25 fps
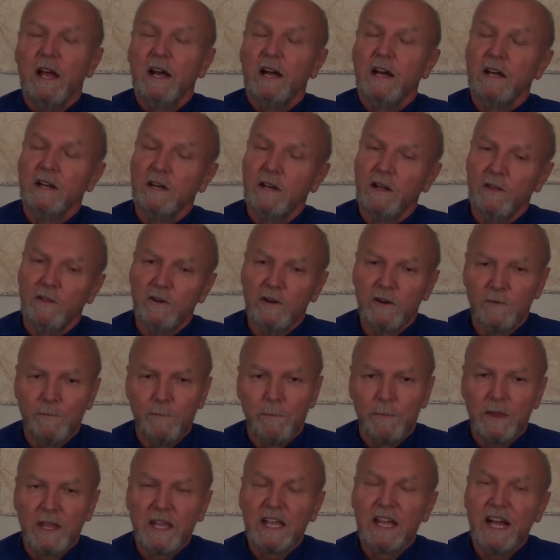
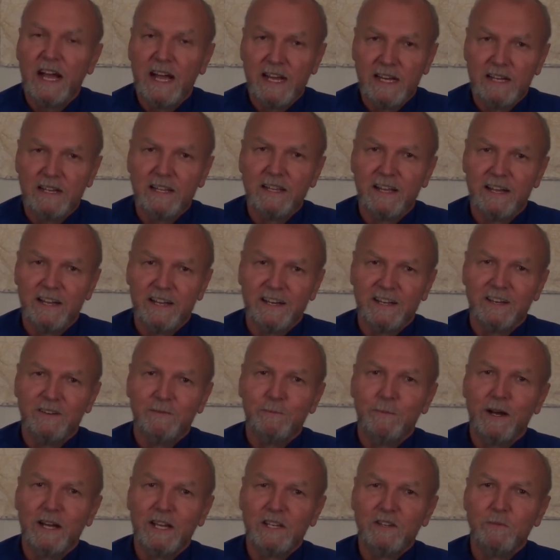Another guideline
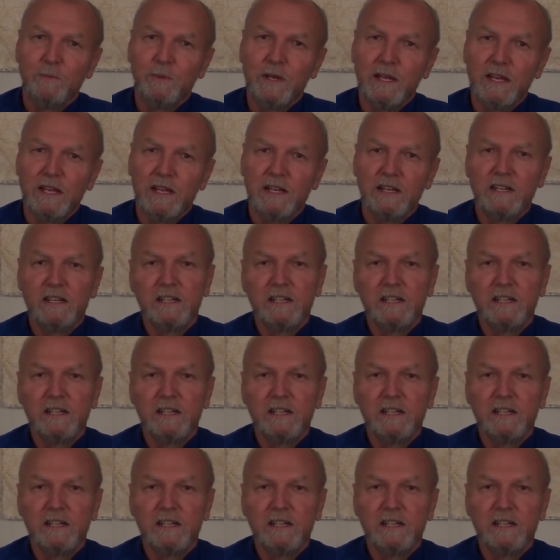might be,